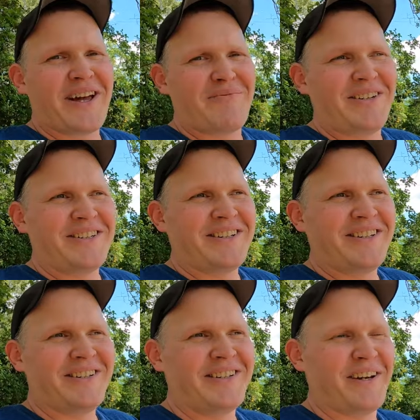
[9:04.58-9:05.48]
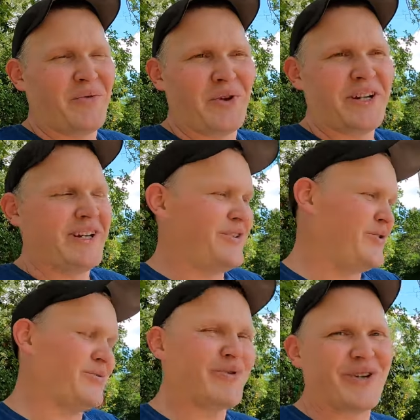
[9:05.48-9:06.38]
that much at one day, you're
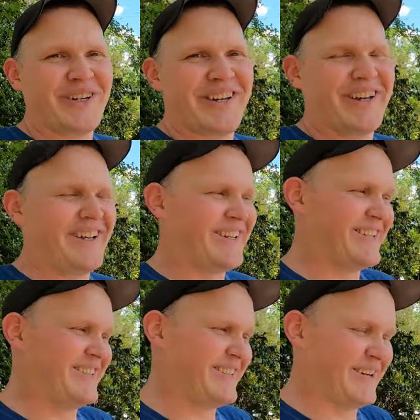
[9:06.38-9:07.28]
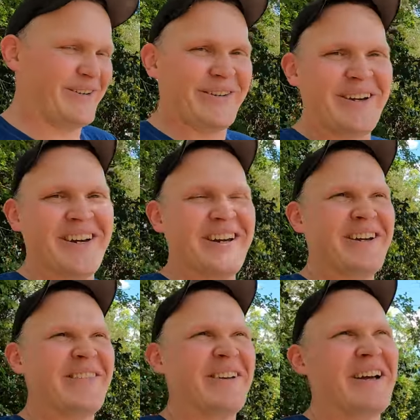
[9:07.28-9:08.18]
doing pretty good. So
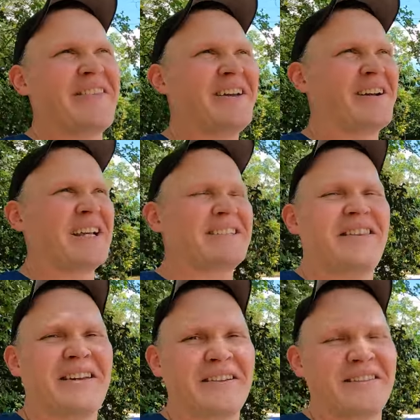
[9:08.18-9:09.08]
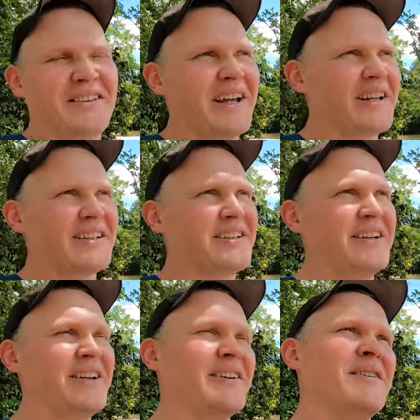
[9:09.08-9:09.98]
I think at
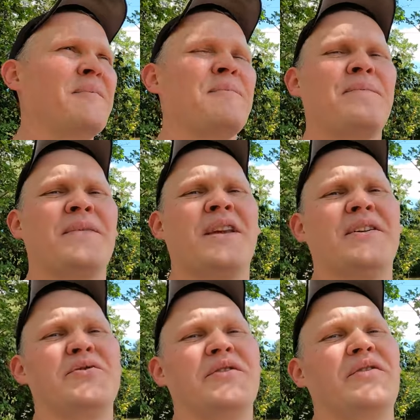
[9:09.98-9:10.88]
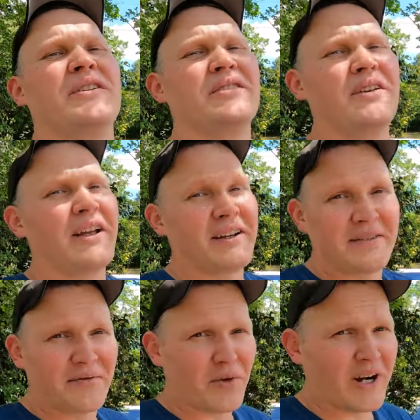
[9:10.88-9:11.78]
Lanier, a drift event's only like
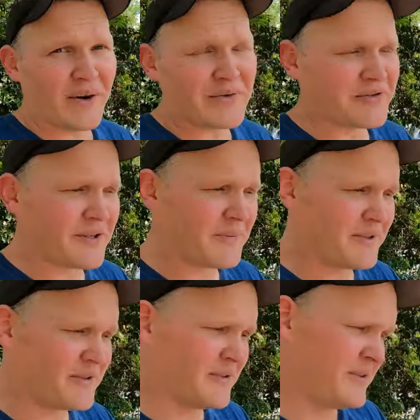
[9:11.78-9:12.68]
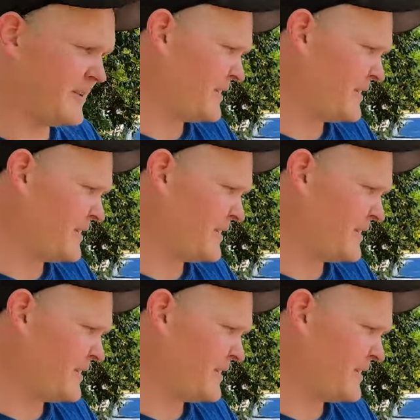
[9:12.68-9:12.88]
4 hours or something. So